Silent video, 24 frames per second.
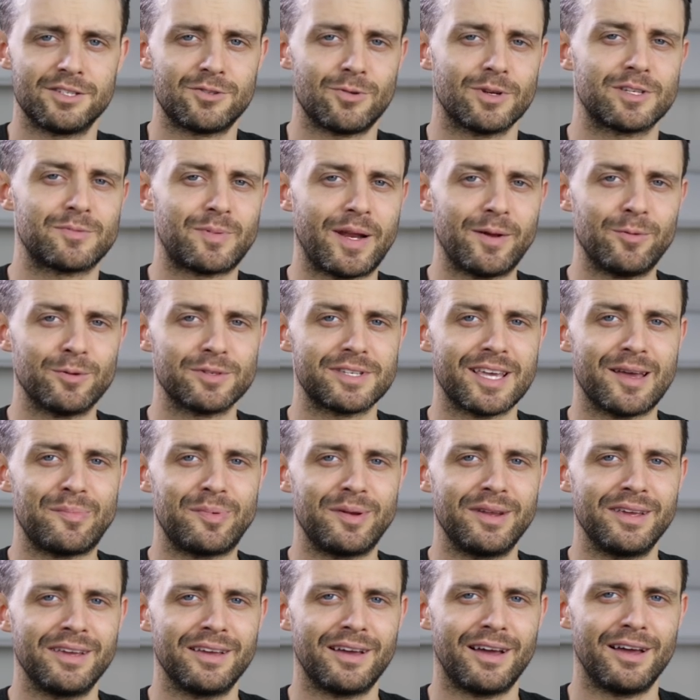Just to explain what's
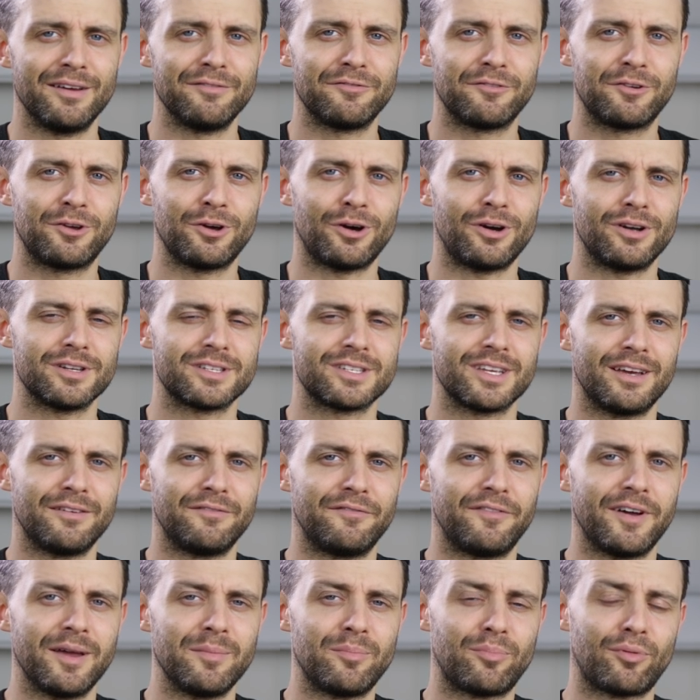happening, I've got a
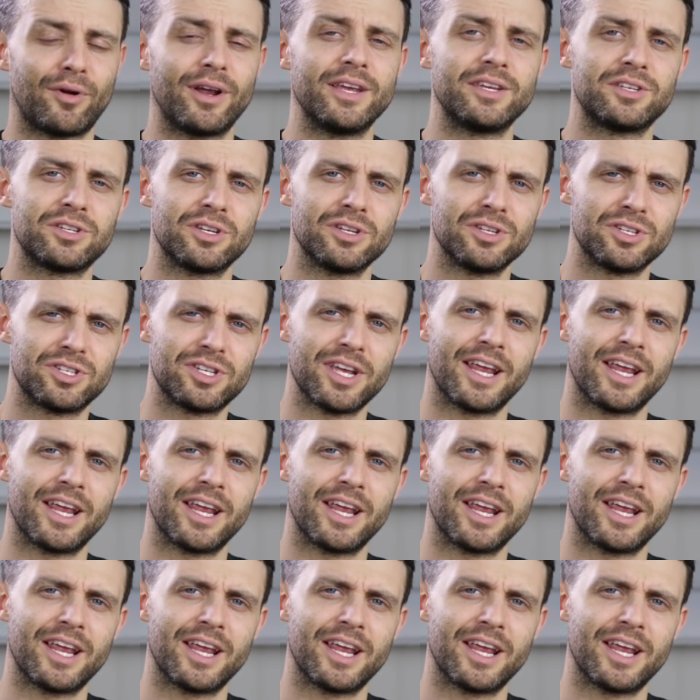vibration